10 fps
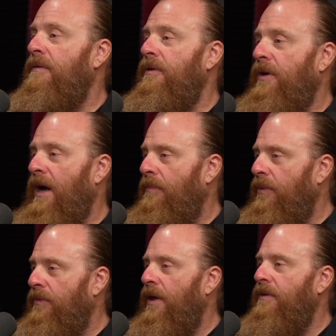You
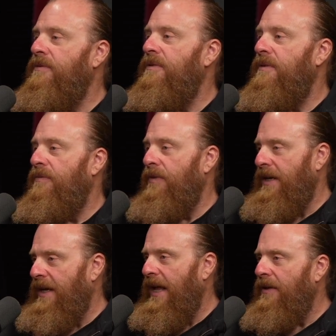couple those
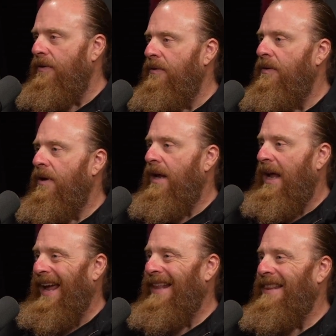three together,
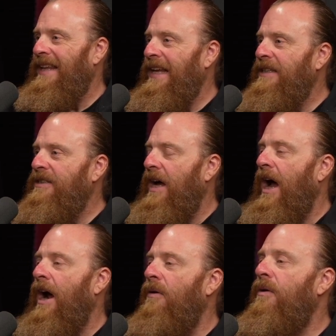and these
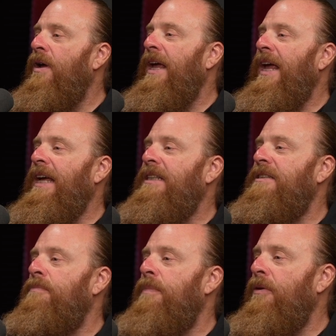are
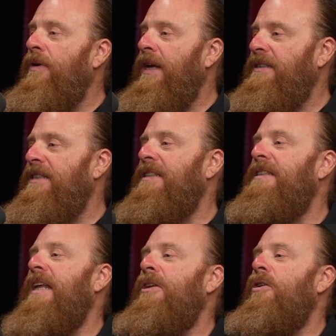
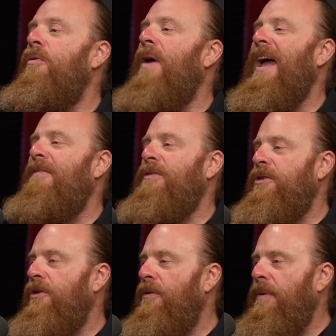experiences that you have
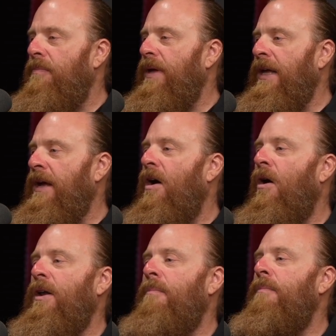as a human being
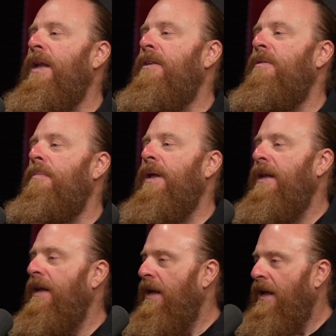on a
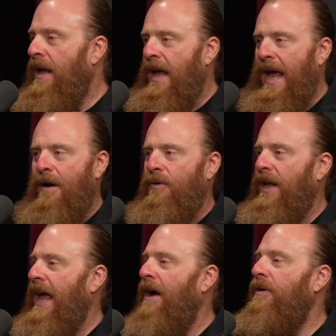minute-to-minute,
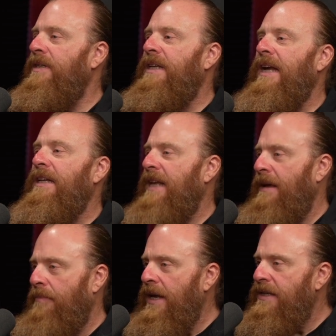hour-to-hour,
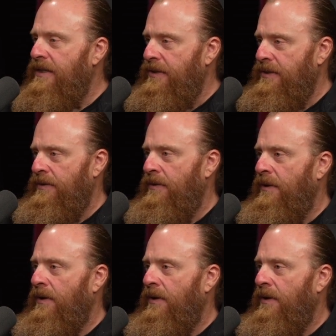day-to-day basis.